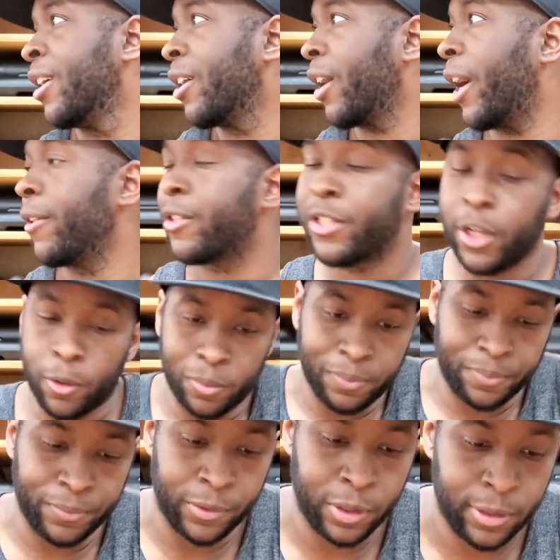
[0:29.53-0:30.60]
All right,
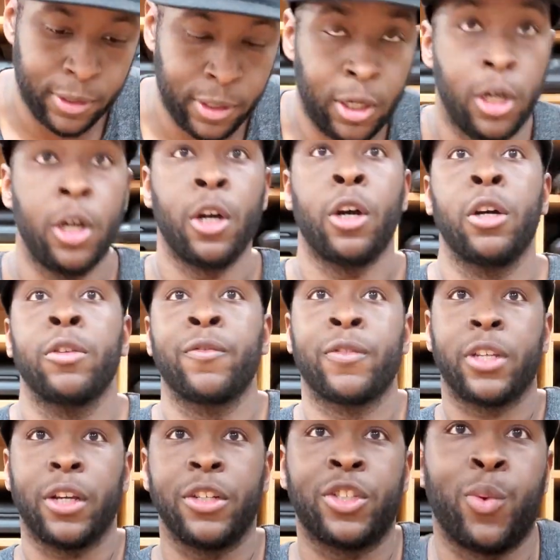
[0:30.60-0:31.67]

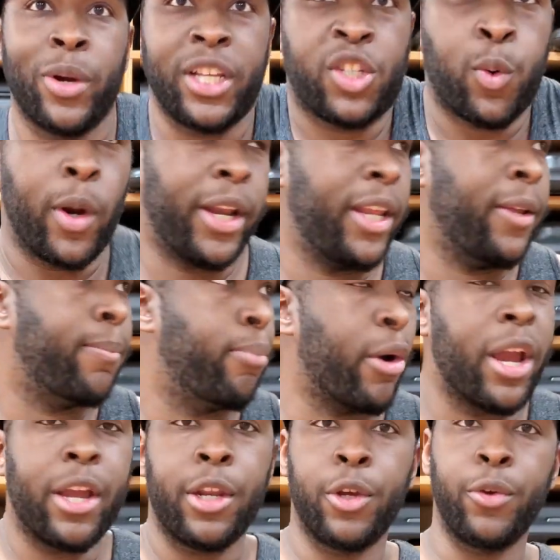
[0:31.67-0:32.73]
so it's 2020,
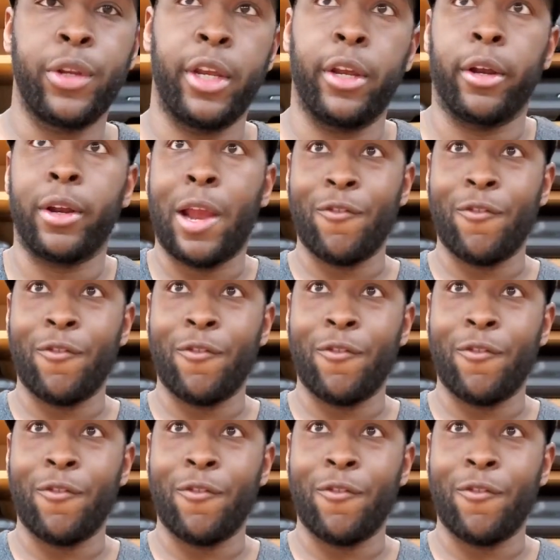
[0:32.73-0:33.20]
brand new year.